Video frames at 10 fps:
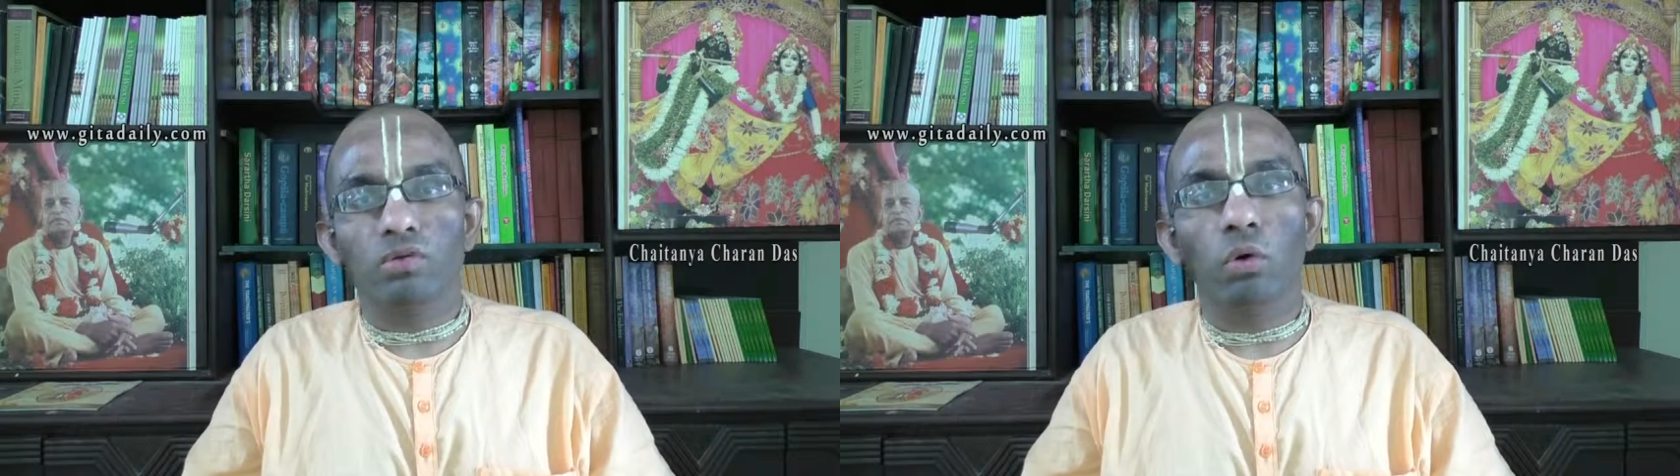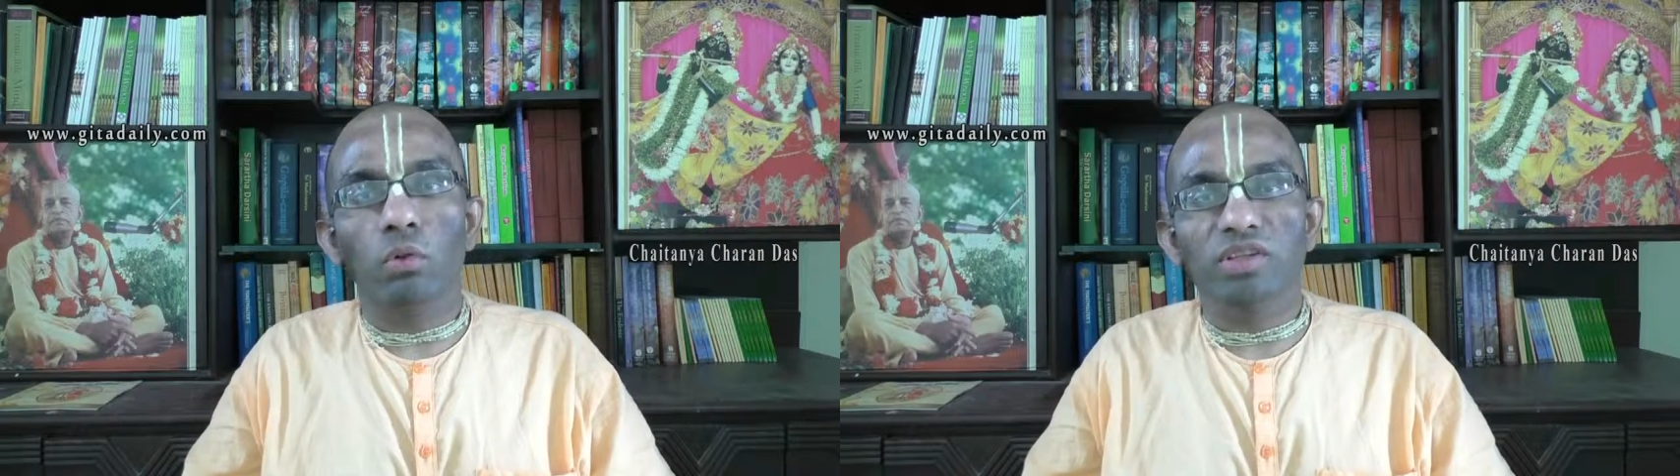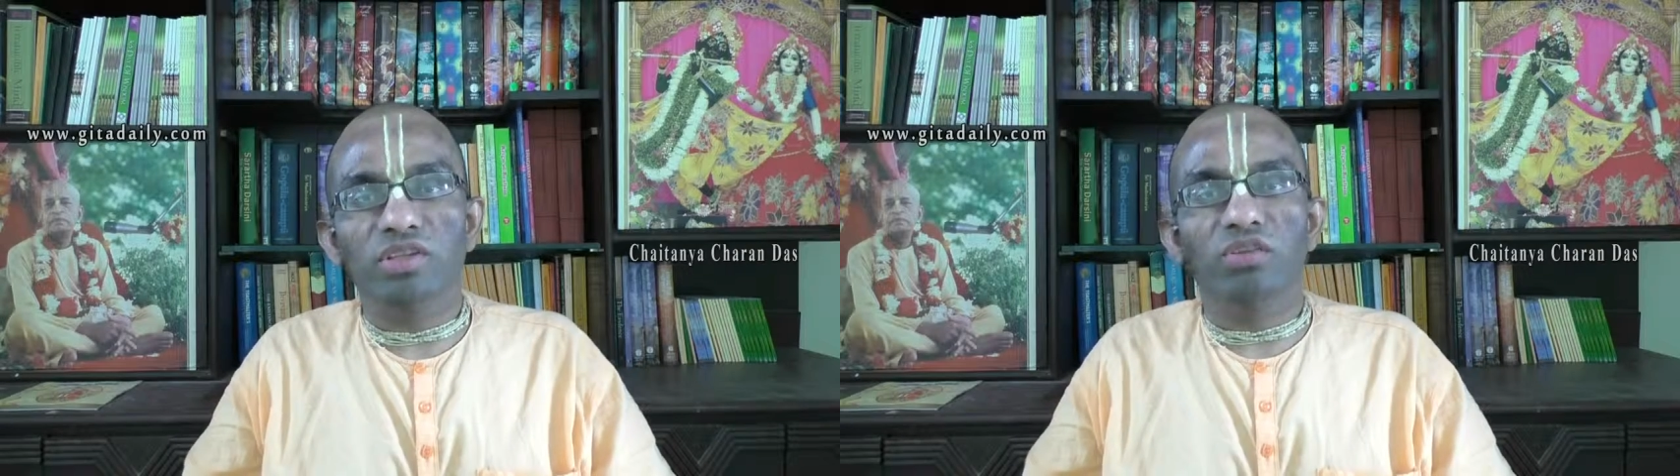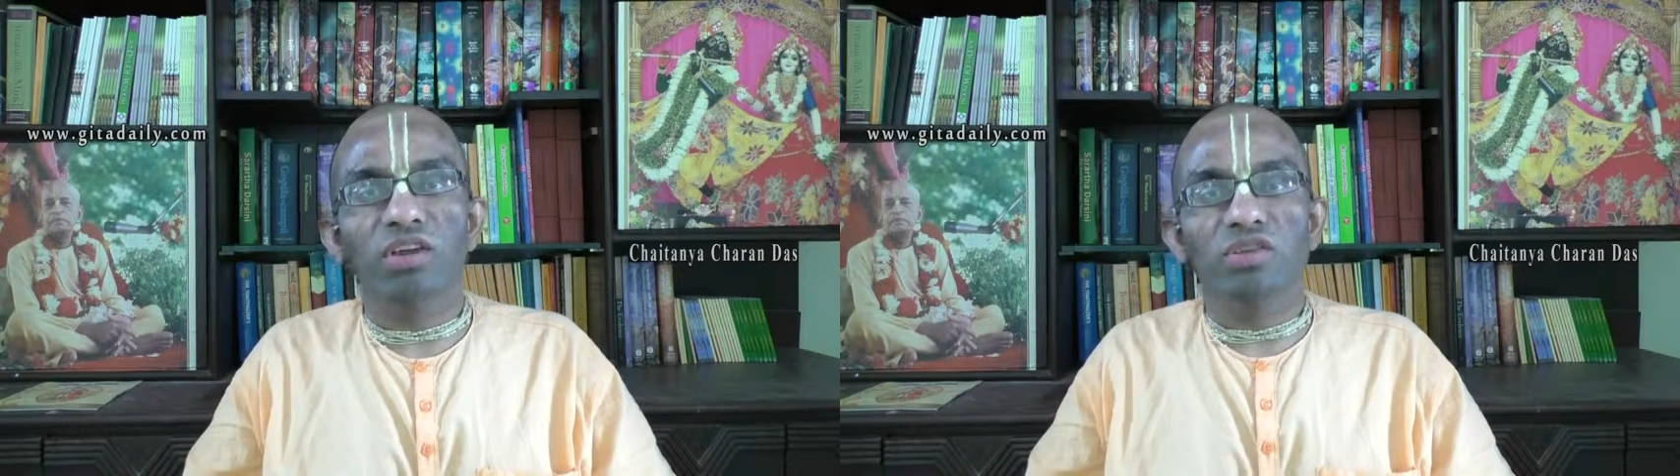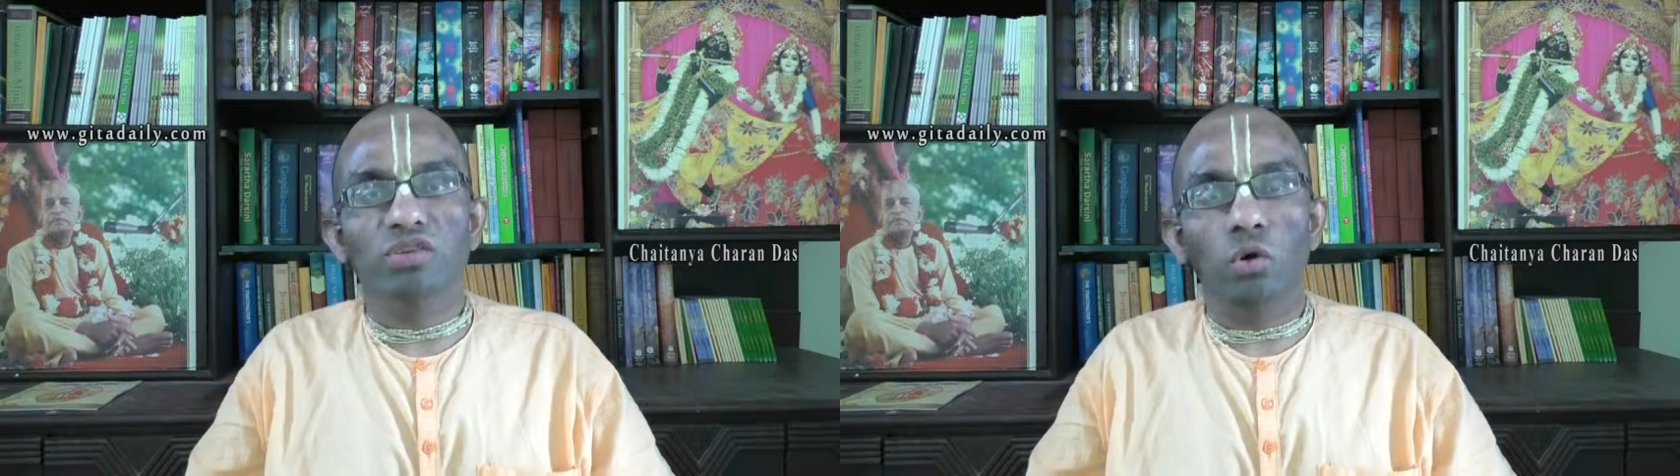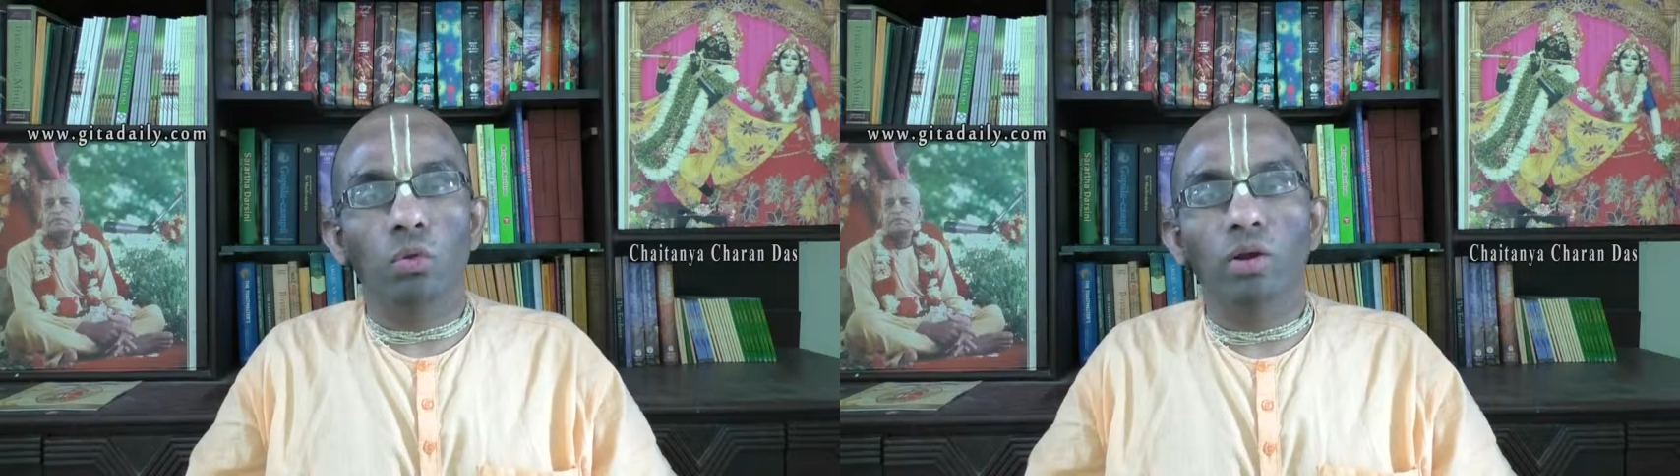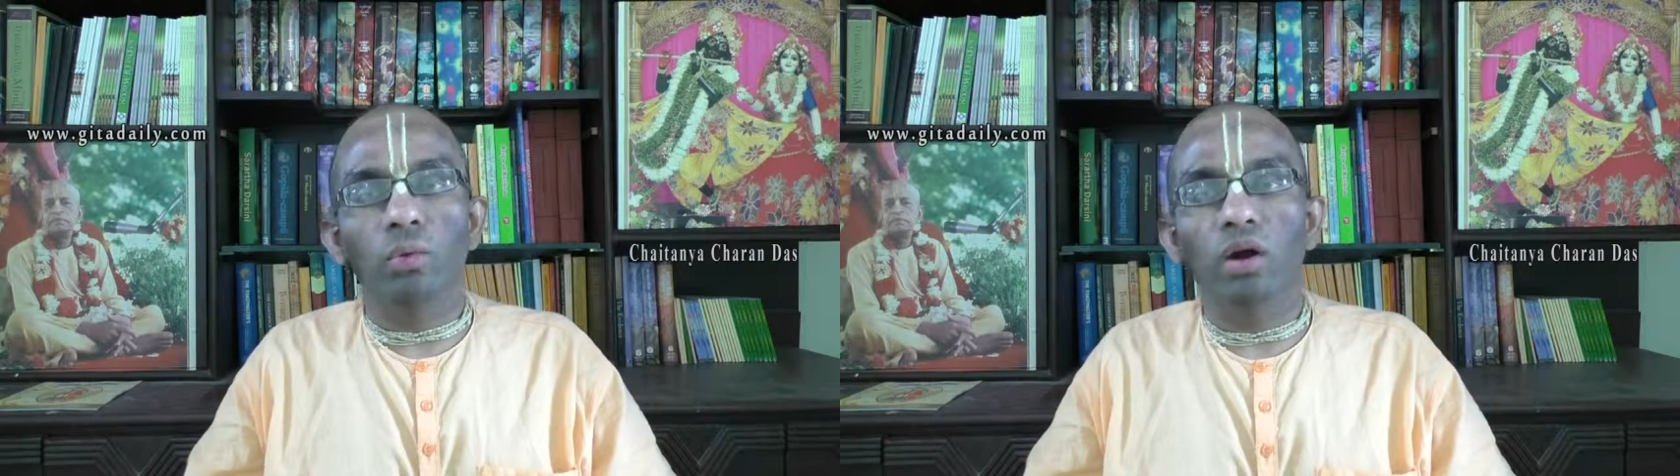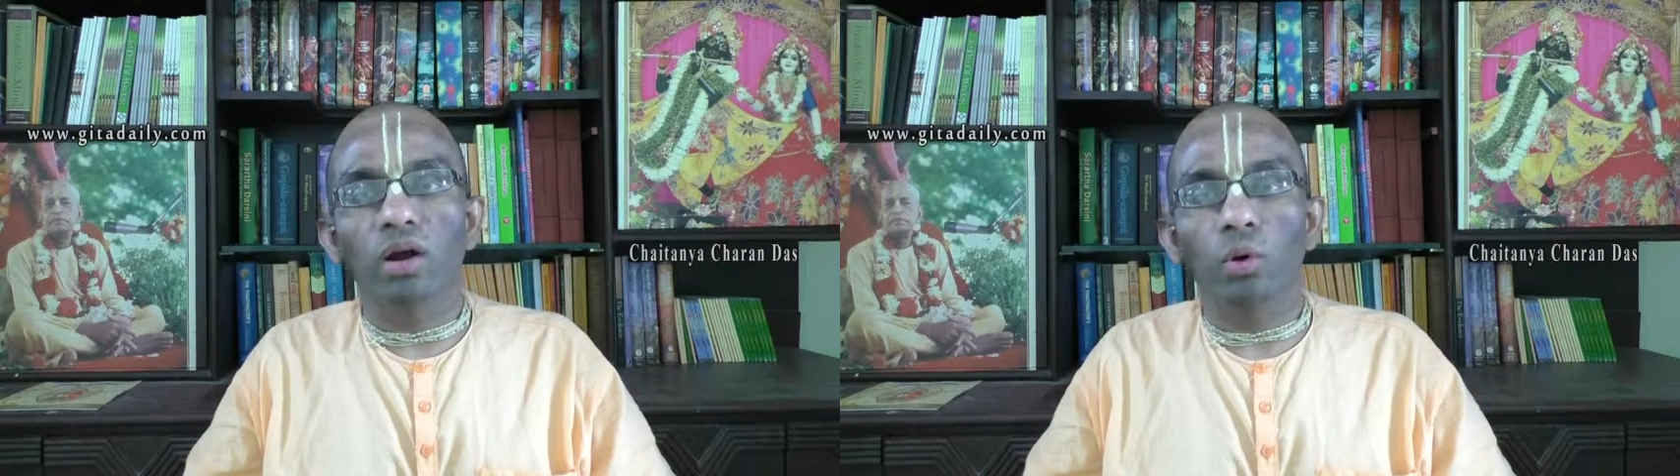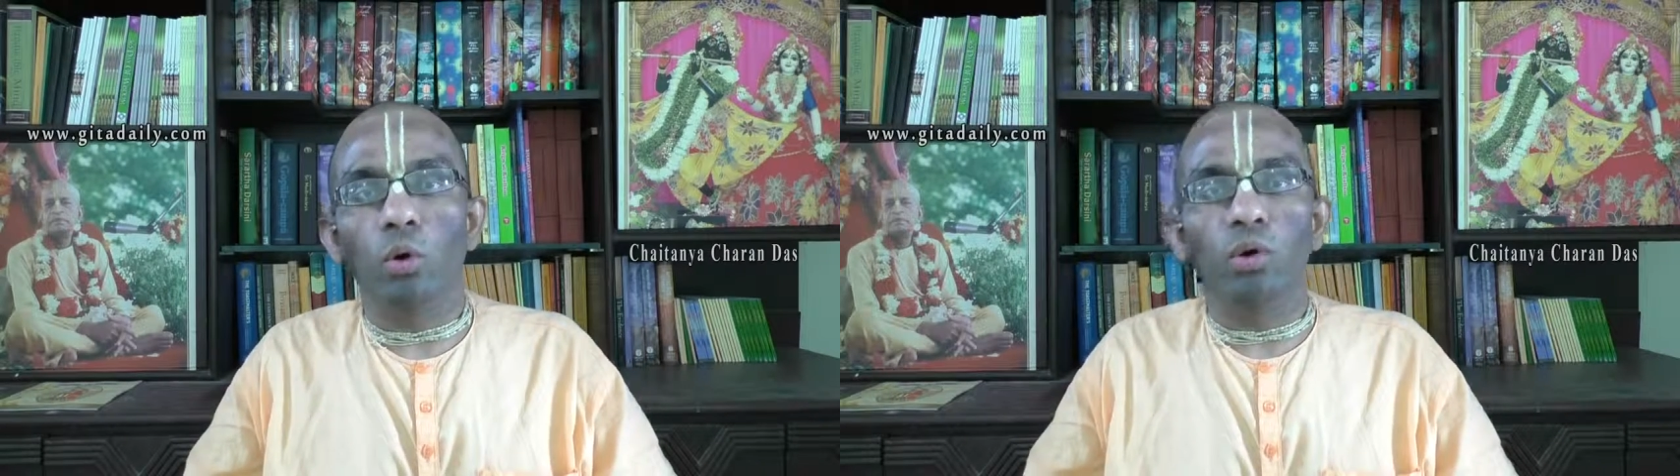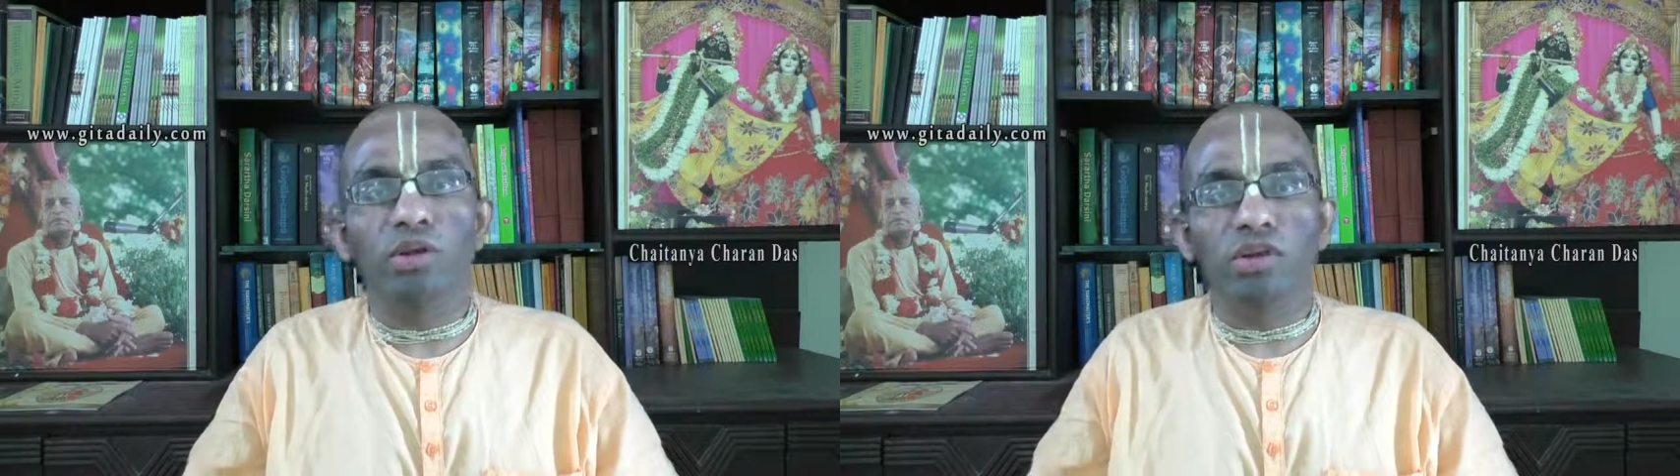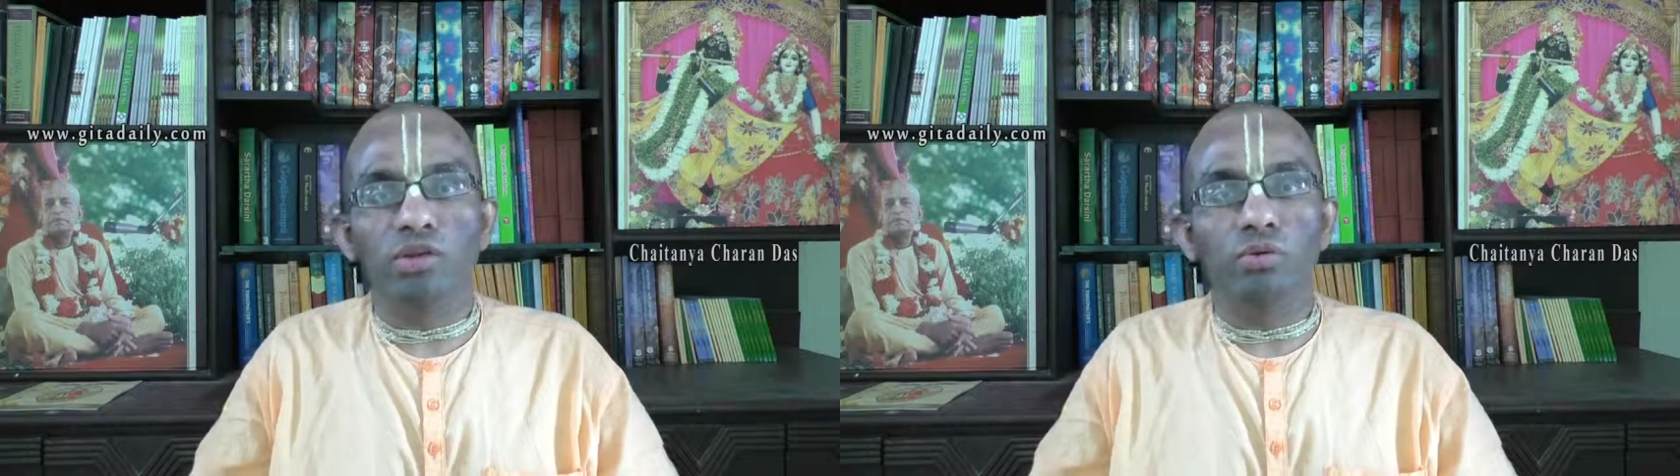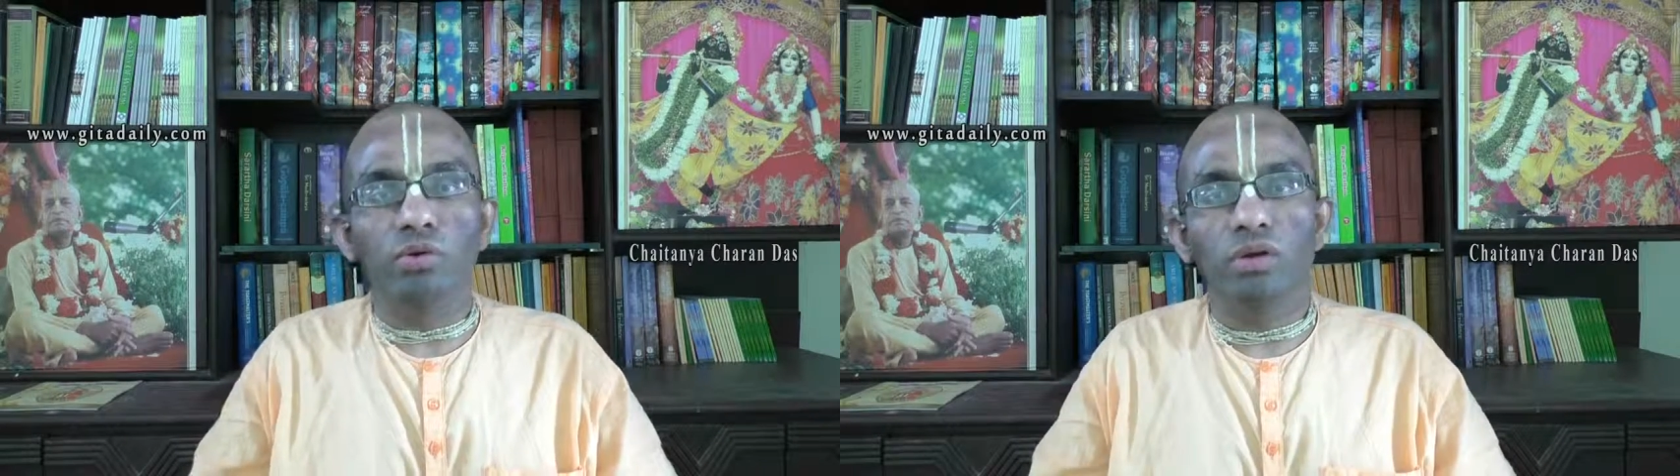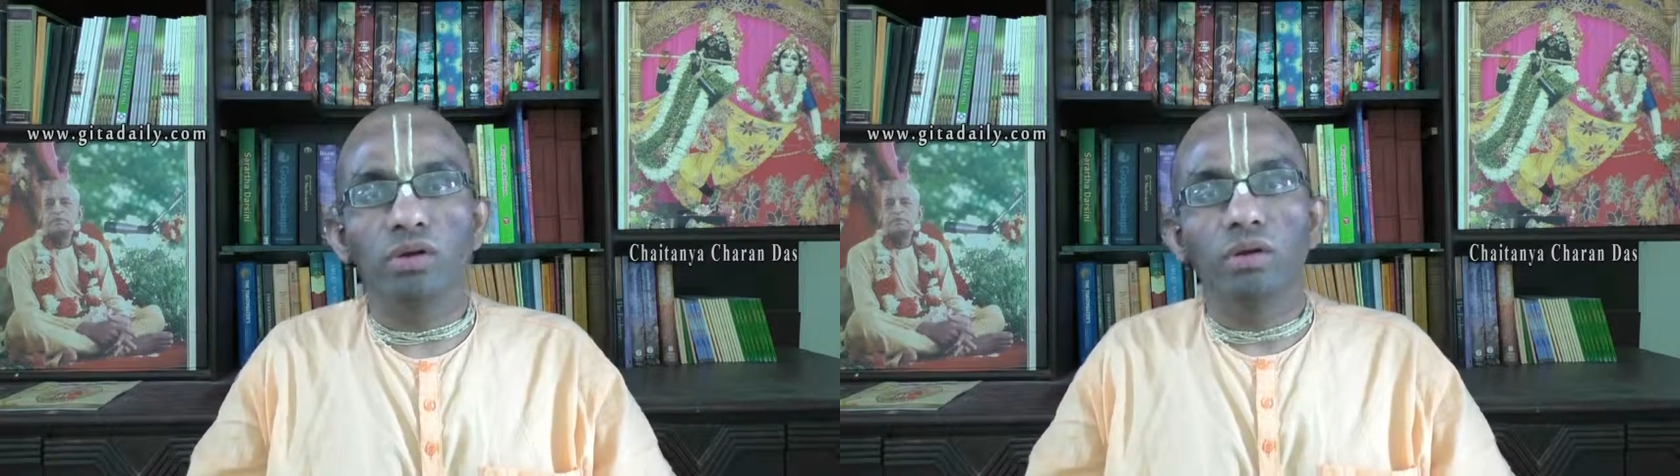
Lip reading: overstressed, overworked, overscheduled.